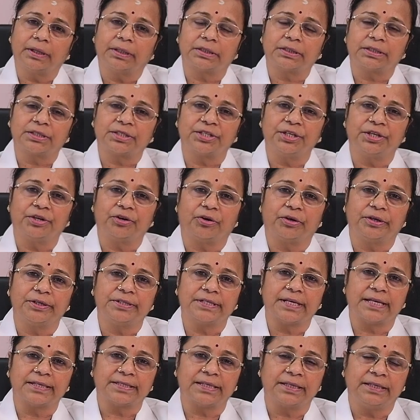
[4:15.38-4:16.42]

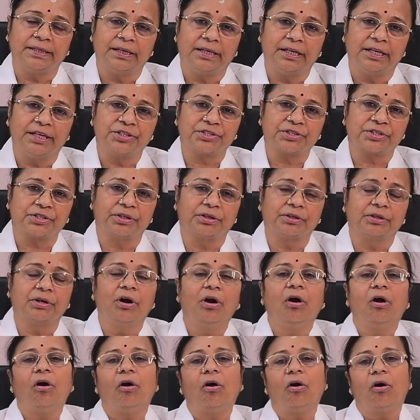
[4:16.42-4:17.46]
steroids as inhalation
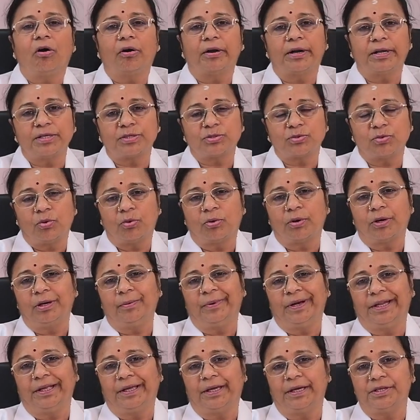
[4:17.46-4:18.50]
or as oral
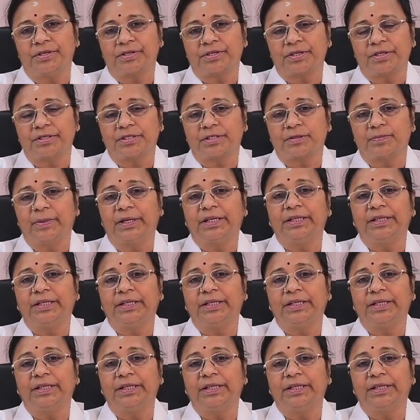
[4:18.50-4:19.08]
medications.